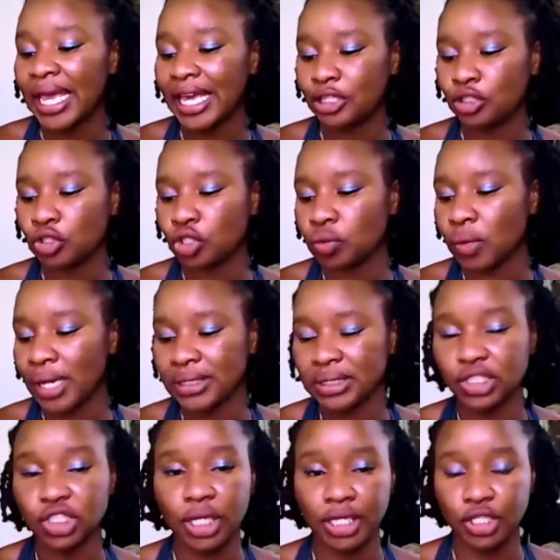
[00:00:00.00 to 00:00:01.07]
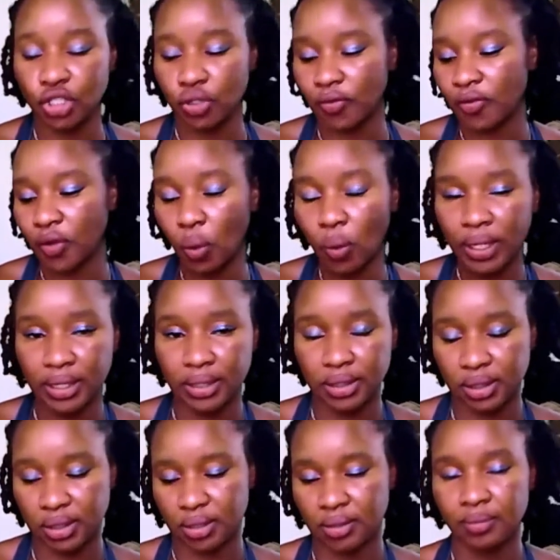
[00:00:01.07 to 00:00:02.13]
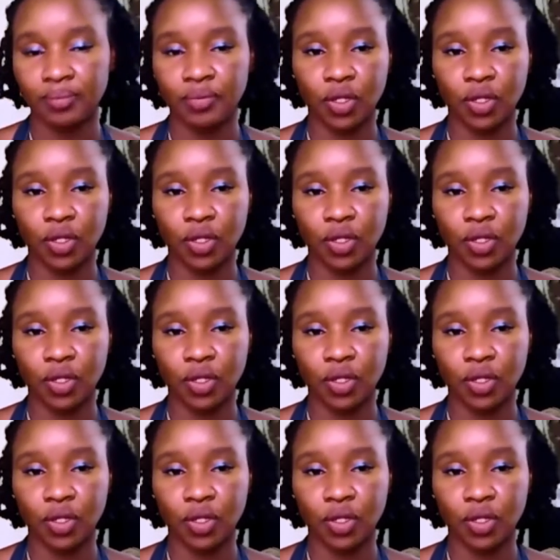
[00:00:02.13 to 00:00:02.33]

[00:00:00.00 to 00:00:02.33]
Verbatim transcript: Can you try to change your focus?